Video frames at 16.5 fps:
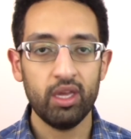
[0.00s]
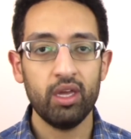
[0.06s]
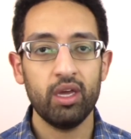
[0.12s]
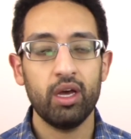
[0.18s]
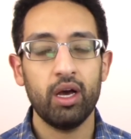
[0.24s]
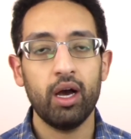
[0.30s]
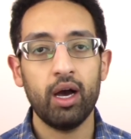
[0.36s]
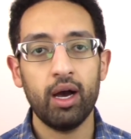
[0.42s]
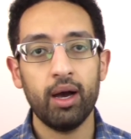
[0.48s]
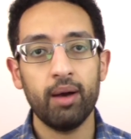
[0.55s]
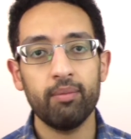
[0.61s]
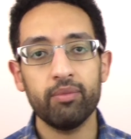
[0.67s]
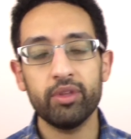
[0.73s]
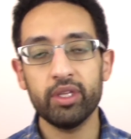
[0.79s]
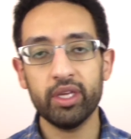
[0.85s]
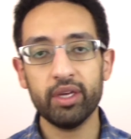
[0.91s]

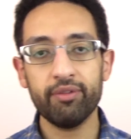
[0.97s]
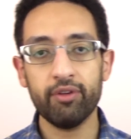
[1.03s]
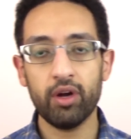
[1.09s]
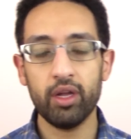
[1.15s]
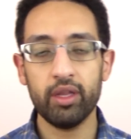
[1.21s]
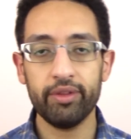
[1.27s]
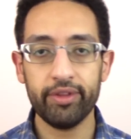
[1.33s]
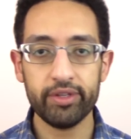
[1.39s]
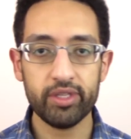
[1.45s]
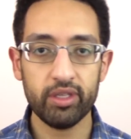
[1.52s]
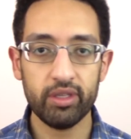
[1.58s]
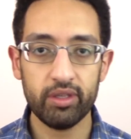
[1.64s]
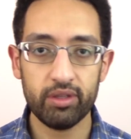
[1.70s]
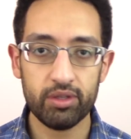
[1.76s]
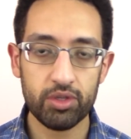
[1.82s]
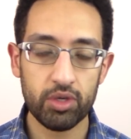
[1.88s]
The link for all of this in
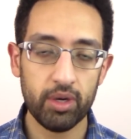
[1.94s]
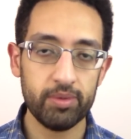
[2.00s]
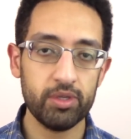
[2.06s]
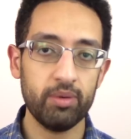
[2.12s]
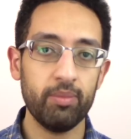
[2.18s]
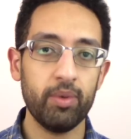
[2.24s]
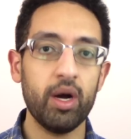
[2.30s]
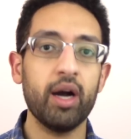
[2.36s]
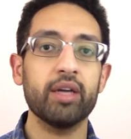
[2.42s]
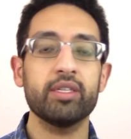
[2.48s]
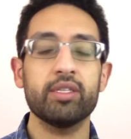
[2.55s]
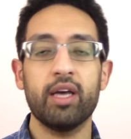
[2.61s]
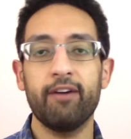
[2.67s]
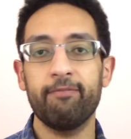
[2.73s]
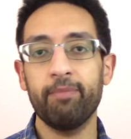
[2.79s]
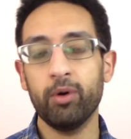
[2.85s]
the description box.
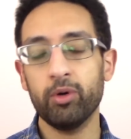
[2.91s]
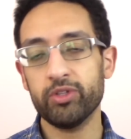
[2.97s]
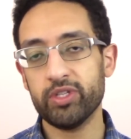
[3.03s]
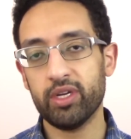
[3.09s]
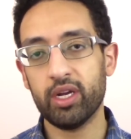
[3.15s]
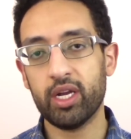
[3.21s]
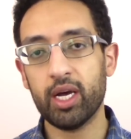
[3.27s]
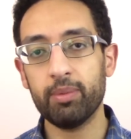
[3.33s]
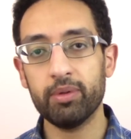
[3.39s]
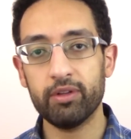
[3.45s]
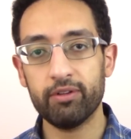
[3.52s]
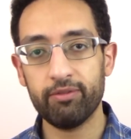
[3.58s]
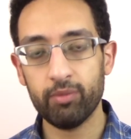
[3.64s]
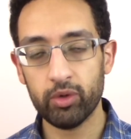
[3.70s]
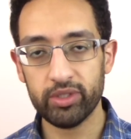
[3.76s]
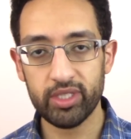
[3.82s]
I've posted a couple
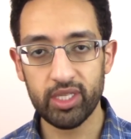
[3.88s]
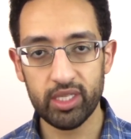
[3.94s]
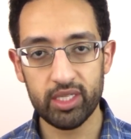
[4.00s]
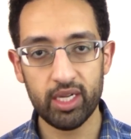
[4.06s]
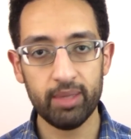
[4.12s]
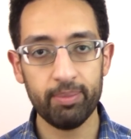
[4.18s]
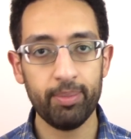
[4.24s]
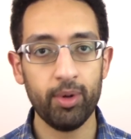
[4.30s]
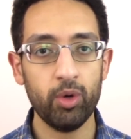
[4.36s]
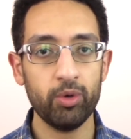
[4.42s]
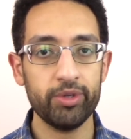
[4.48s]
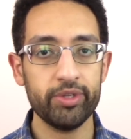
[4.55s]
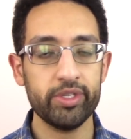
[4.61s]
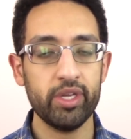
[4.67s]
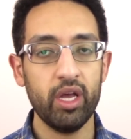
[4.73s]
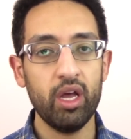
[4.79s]
of more detailed
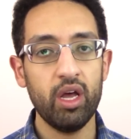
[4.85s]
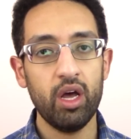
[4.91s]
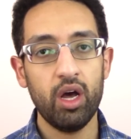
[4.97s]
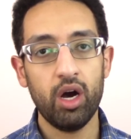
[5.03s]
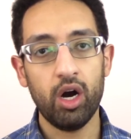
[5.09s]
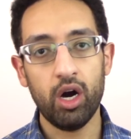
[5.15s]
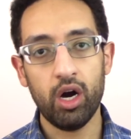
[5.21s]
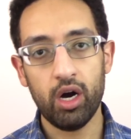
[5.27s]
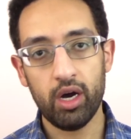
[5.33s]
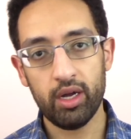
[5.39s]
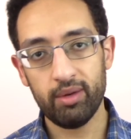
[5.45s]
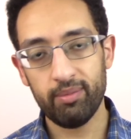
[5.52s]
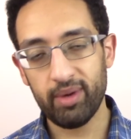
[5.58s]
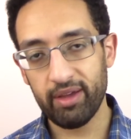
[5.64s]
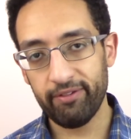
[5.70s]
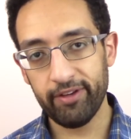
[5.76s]
posts
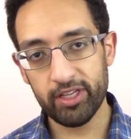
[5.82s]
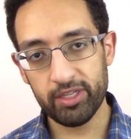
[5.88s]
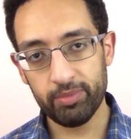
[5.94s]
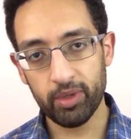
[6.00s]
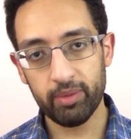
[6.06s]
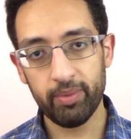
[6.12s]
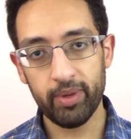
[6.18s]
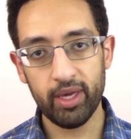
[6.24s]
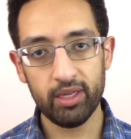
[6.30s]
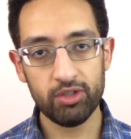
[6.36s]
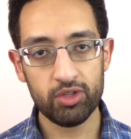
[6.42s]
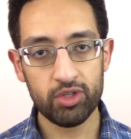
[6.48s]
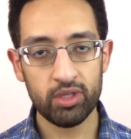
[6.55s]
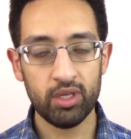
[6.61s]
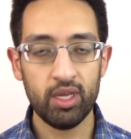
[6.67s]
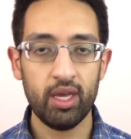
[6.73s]
on my Facebook
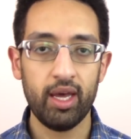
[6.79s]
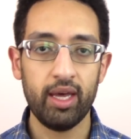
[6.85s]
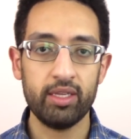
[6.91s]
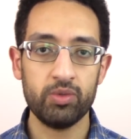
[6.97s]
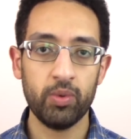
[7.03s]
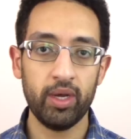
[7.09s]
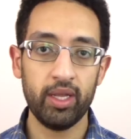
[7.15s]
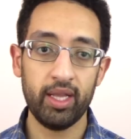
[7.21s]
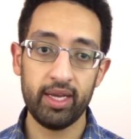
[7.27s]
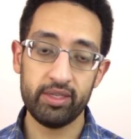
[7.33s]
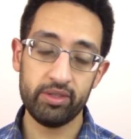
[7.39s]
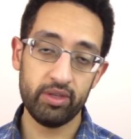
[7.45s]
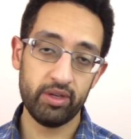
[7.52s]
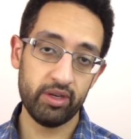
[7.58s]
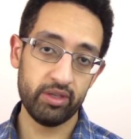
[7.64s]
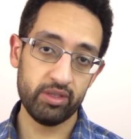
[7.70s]
page, as well as
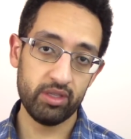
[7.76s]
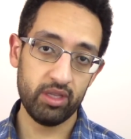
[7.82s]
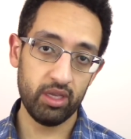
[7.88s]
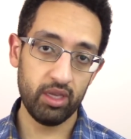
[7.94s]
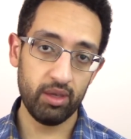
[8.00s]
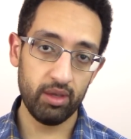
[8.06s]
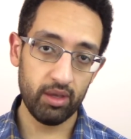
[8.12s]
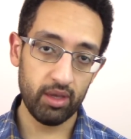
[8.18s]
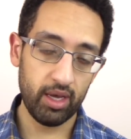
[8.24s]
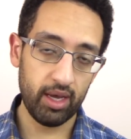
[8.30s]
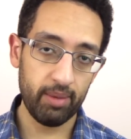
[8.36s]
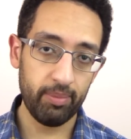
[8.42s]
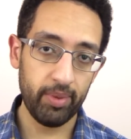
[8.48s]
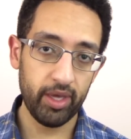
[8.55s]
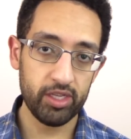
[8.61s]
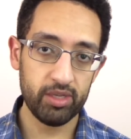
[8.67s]
there is the
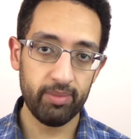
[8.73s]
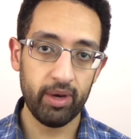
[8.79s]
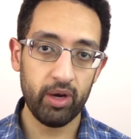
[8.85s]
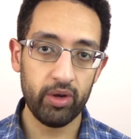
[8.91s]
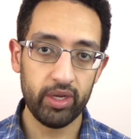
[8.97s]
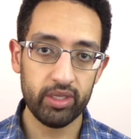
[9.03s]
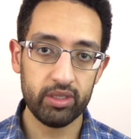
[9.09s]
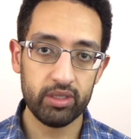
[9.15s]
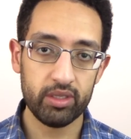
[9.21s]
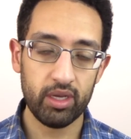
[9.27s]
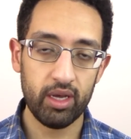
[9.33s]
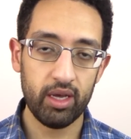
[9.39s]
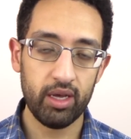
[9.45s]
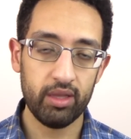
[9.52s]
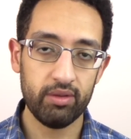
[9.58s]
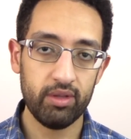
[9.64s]
page about it,
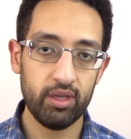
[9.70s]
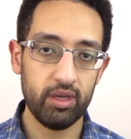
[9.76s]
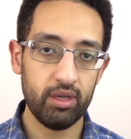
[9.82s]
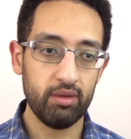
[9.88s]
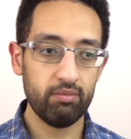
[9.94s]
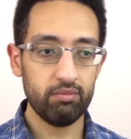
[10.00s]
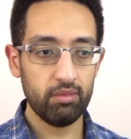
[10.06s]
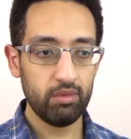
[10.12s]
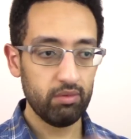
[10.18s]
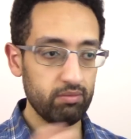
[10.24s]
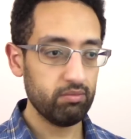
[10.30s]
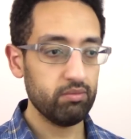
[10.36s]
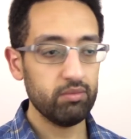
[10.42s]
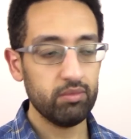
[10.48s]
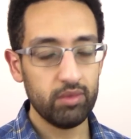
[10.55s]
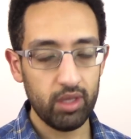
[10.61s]

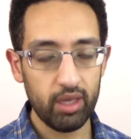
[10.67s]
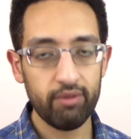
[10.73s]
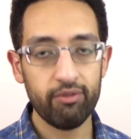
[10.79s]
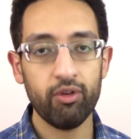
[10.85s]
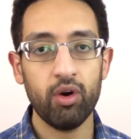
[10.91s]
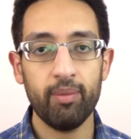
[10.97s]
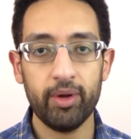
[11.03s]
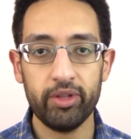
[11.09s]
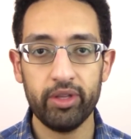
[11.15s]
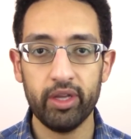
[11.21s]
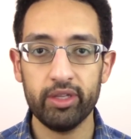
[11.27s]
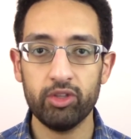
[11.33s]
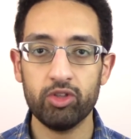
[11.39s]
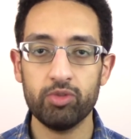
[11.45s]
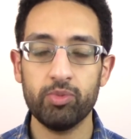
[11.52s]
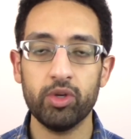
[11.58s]
the info about the
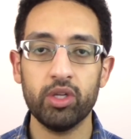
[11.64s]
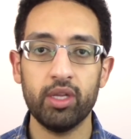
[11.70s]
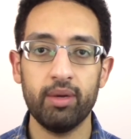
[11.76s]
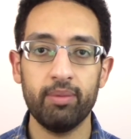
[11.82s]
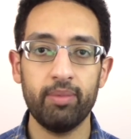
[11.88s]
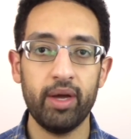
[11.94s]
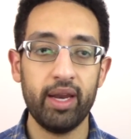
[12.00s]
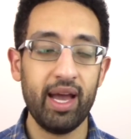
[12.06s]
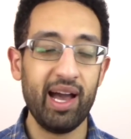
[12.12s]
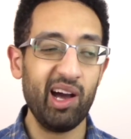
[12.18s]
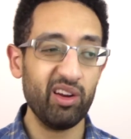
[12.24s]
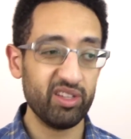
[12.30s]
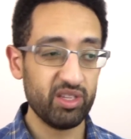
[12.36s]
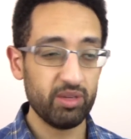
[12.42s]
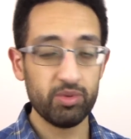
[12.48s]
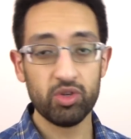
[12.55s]
Andalus Book Club and how
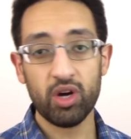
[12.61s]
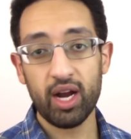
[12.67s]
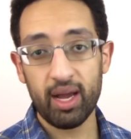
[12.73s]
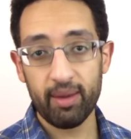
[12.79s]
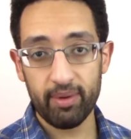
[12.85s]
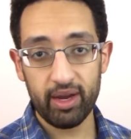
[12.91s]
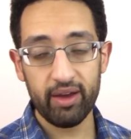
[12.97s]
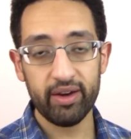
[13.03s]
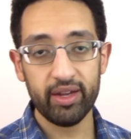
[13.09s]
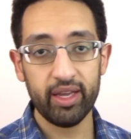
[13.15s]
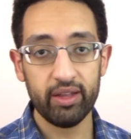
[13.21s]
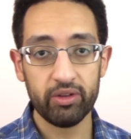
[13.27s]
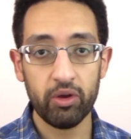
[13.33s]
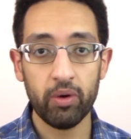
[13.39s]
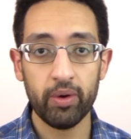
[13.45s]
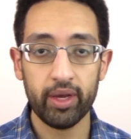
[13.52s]
to subscribe and how to
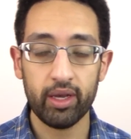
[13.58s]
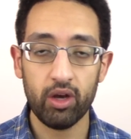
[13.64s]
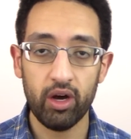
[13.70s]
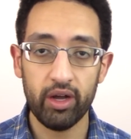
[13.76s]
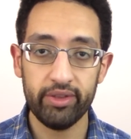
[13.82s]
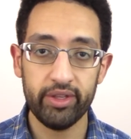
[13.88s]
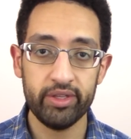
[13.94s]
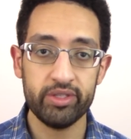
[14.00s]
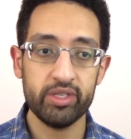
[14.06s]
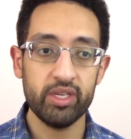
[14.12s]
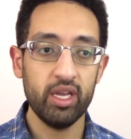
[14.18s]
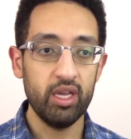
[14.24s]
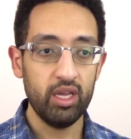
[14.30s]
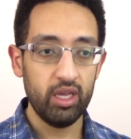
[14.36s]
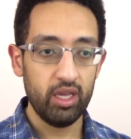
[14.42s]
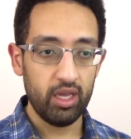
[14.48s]
get going on this
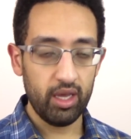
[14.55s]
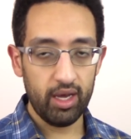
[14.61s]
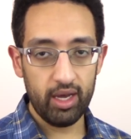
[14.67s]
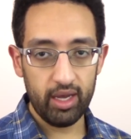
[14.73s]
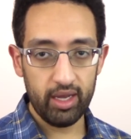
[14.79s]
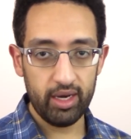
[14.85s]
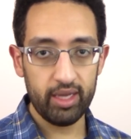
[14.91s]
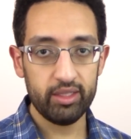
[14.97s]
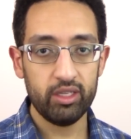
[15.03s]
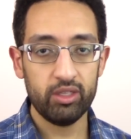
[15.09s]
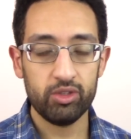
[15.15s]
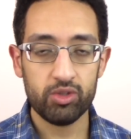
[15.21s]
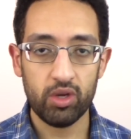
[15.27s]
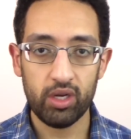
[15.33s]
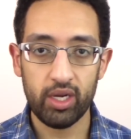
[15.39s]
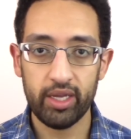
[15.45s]
in
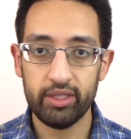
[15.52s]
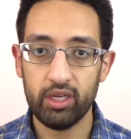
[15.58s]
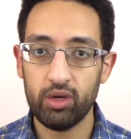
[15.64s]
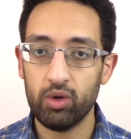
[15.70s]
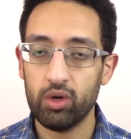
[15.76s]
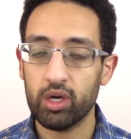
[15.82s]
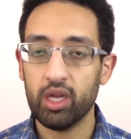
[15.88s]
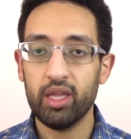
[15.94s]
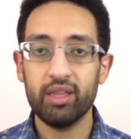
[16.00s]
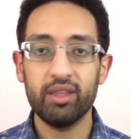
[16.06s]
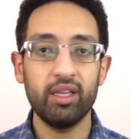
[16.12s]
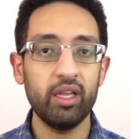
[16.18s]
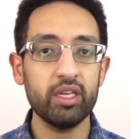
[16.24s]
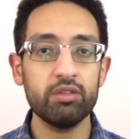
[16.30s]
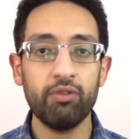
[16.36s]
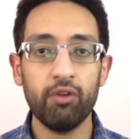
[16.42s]
andalusonline.org. The
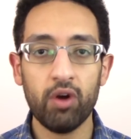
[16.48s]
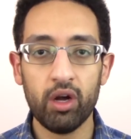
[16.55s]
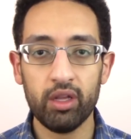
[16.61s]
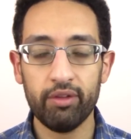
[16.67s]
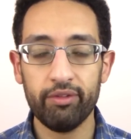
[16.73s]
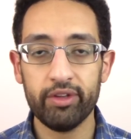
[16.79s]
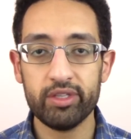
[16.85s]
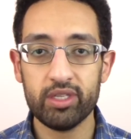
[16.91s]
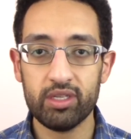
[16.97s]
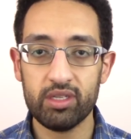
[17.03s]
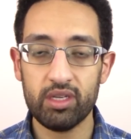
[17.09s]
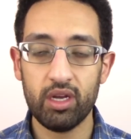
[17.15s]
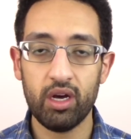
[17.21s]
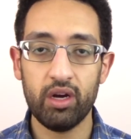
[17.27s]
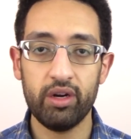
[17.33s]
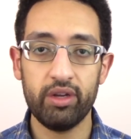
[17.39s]
links for all of this
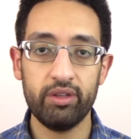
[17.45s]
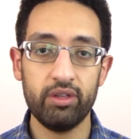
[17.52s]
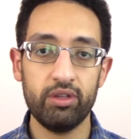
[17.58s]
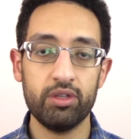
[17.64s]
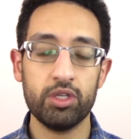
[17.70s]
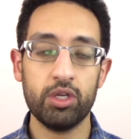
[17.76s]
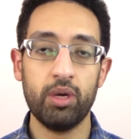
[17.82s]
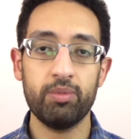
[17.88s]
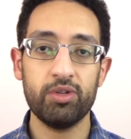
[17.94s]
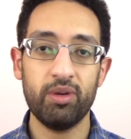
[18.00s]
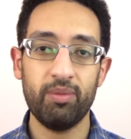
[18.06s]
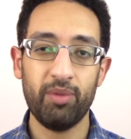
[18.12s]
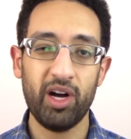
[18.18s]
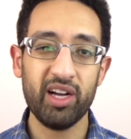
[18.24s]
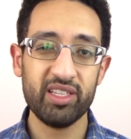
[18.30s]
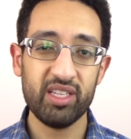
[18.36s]
are in the description
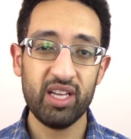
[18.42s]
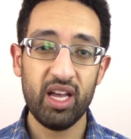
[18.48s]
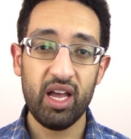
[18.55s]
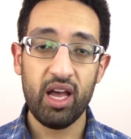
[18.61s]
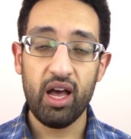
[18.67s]
box.